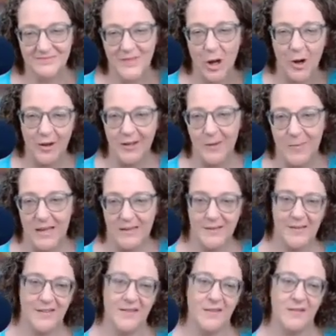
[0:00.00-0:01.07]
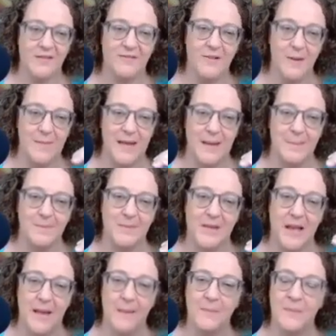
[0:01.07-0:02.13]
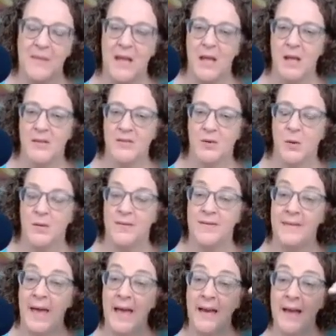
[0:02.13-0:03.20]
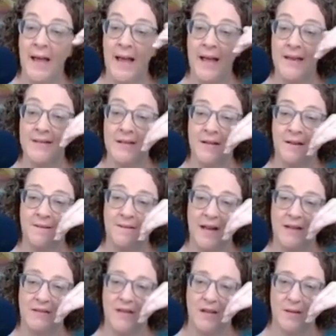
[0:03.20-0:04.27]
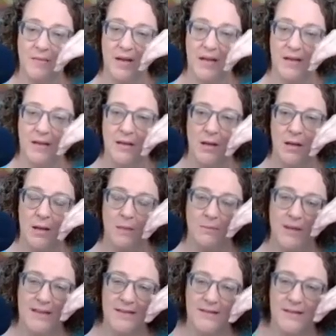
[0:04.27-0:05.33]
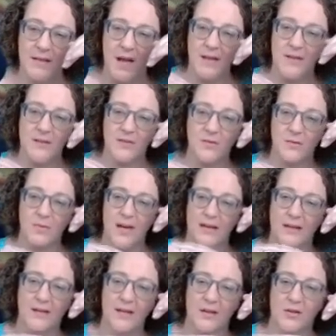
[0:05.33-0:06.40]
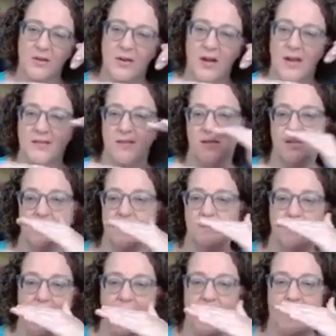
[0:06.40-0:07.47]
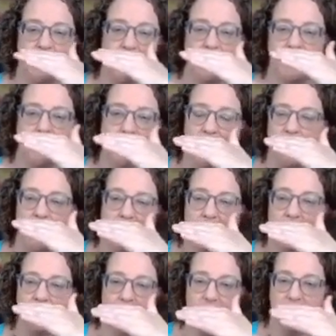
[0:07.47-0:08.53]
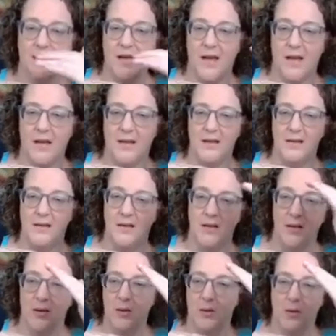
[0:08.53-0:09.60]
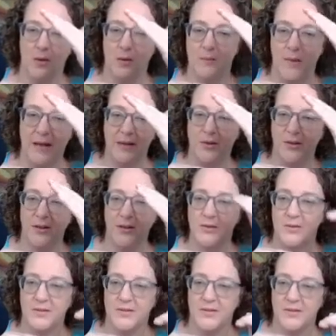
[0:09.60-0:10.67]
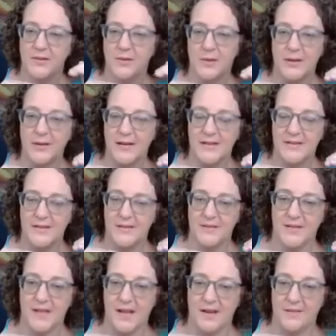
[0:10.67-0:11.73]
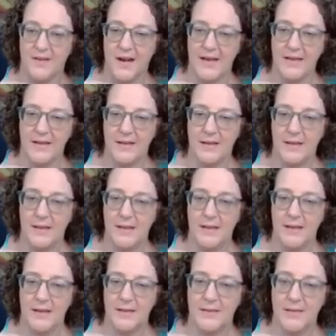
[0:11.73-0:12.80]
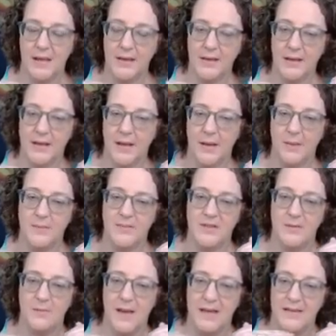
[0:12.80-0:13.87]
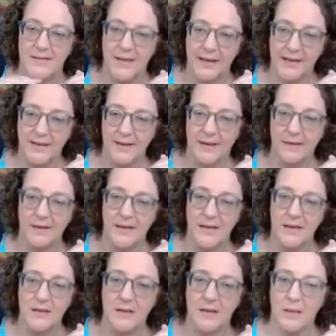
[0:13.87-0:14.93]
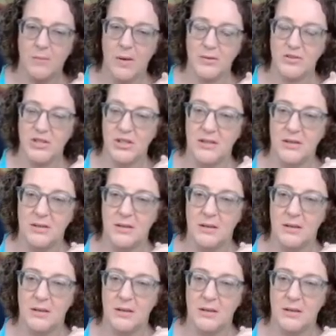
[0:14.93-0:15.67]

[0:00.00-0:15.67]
arguments from him, okay? So that has an effect on me, but it's not directly across to my anger side or my critical or aggressive side, right? It's not going to come to my secondary emotion